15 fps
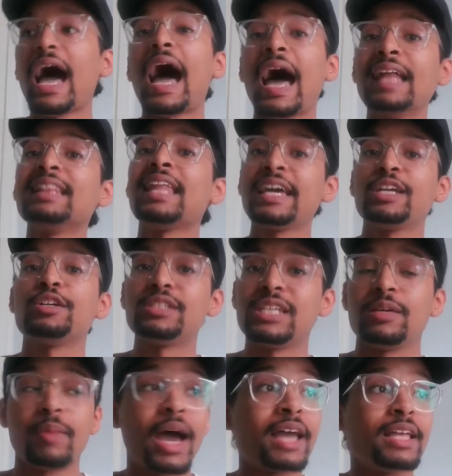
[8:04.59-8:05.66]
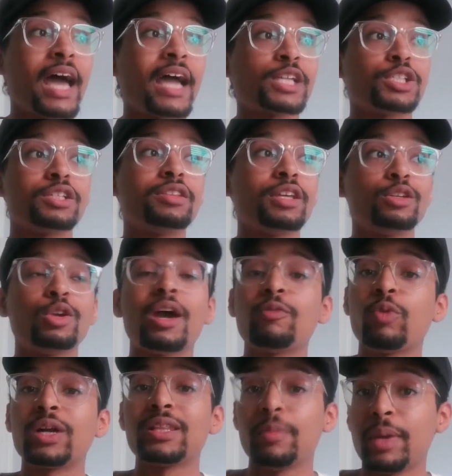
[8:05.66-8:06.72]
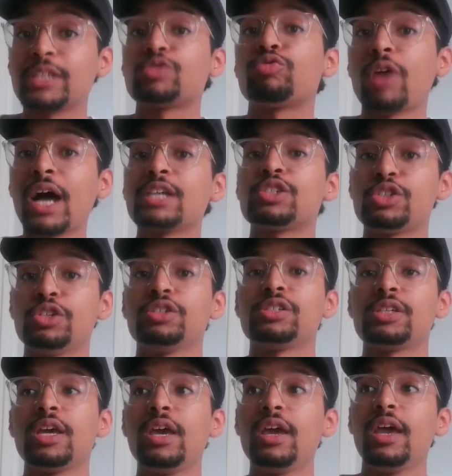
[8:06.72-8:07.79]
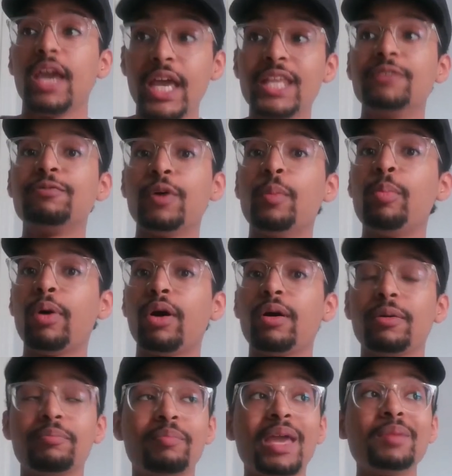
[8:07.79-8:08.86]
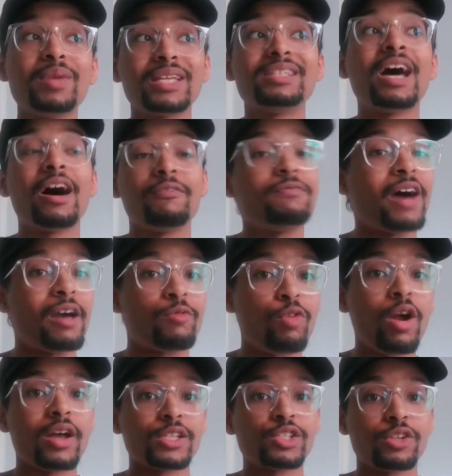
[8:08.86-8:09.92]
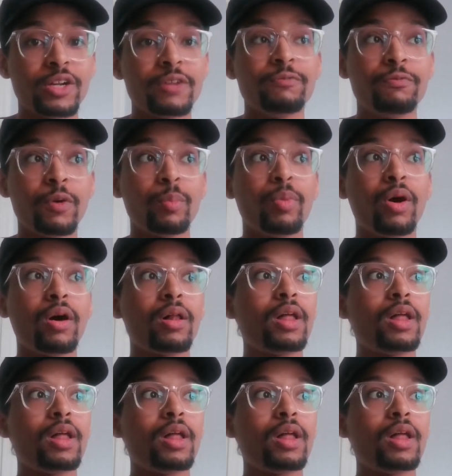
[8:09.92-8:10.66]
I like your team. I actually think you have one of the best rosters in football, maybe a top 5 roster in football.